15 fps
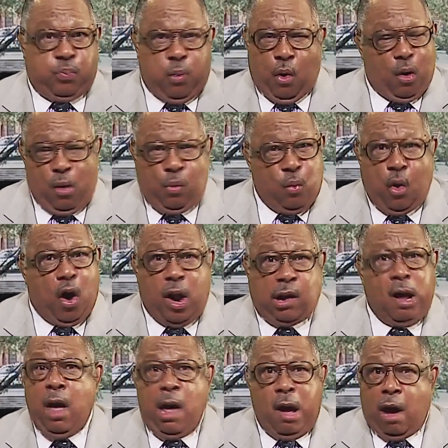pouring water
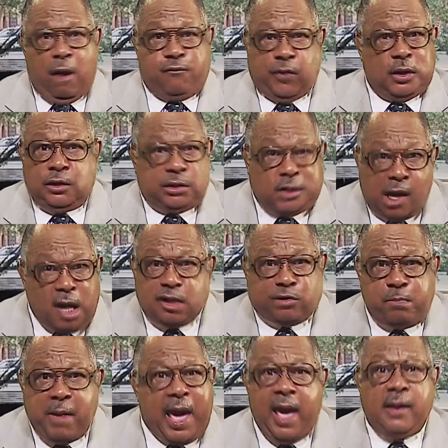off a duck's
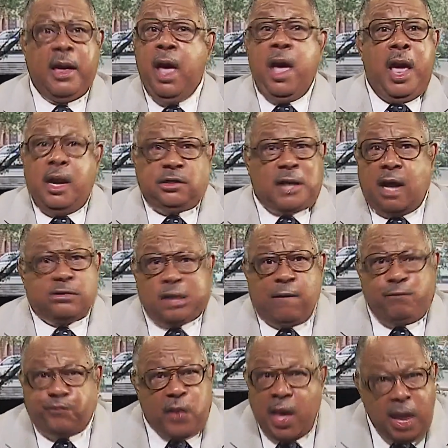back. He
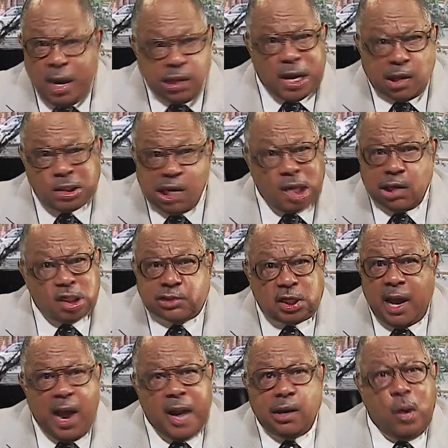doesn't think. He doesn't
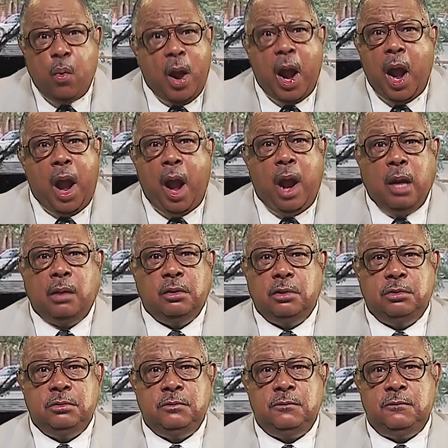understand the
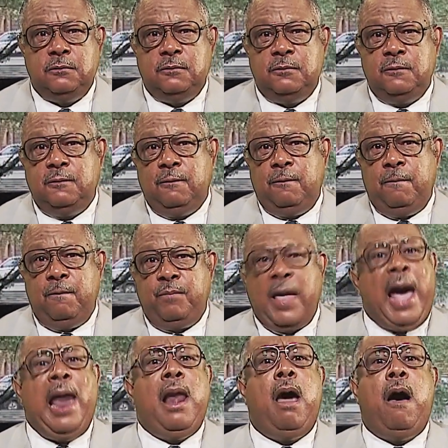world.
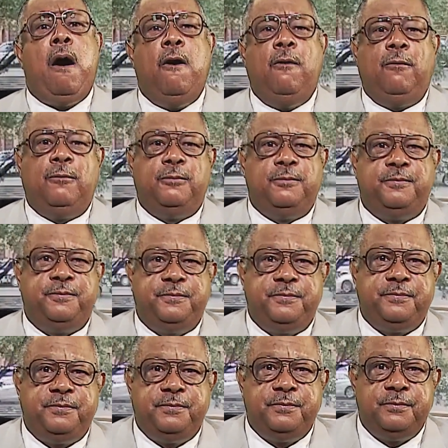How long?
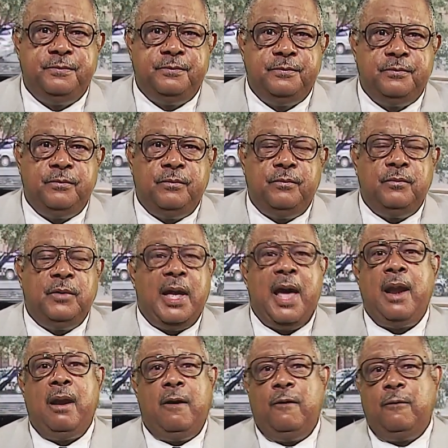How
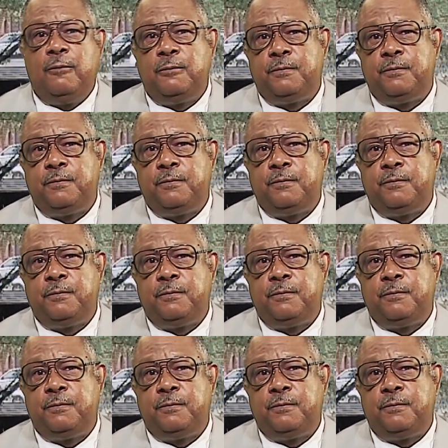long?